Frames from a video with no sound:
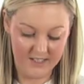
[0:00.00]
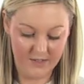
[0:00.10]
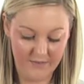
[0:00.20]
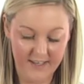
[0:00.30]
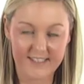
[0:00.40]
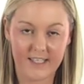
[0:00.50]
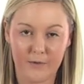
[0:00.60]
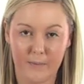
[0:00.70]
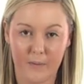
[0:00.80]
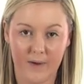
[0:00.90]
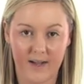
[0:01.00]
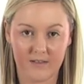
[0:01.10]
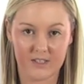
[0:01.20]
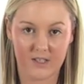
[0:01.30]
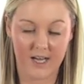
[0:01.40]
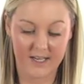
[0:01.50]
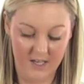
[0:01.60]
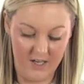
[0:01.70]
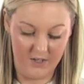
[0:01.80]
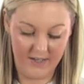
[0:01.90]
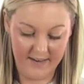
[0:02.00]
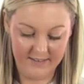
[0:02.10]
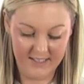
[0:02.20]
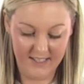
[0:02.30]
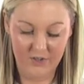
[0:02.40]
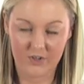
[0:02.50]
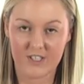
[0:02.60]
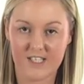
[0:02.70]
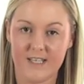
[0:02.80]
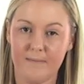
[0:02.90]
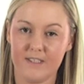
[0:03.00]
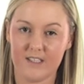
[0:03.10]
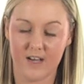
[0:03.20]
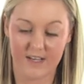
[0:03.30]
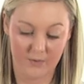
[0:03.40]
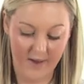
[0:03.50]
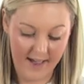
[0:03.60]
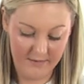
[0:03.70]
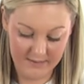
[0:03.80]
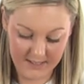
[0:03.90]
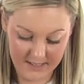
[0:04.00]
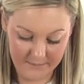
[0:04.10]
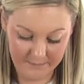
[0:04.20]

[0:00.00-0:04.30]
So if it is a little bit wet outside, you're guaranteed not to slip and slide around.